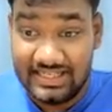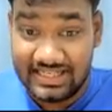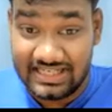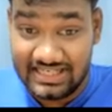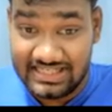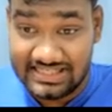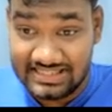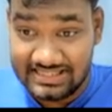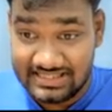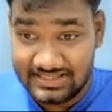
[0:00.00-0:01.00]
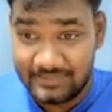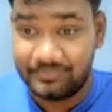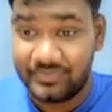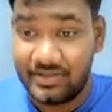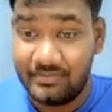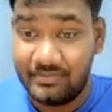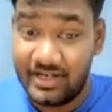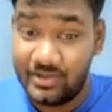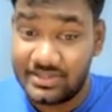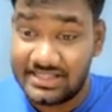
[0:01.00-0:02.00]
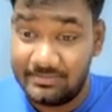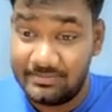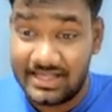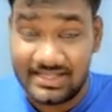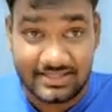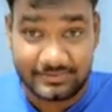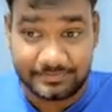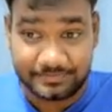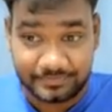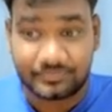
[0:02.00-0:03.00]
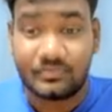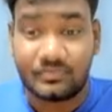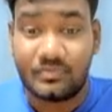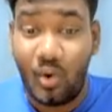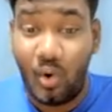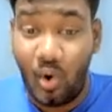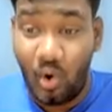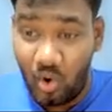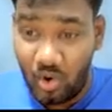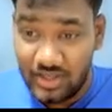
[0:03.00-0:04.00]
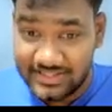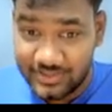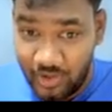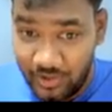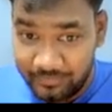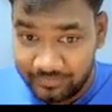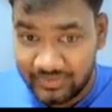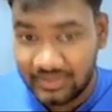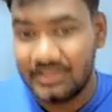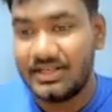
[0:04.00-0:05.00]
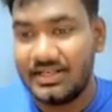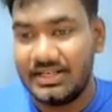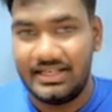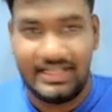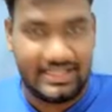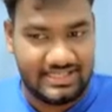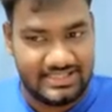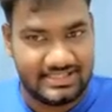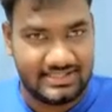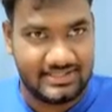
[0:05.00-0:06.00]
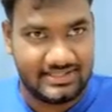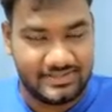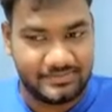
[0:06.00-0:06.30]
decreases, produce surplus also decreases.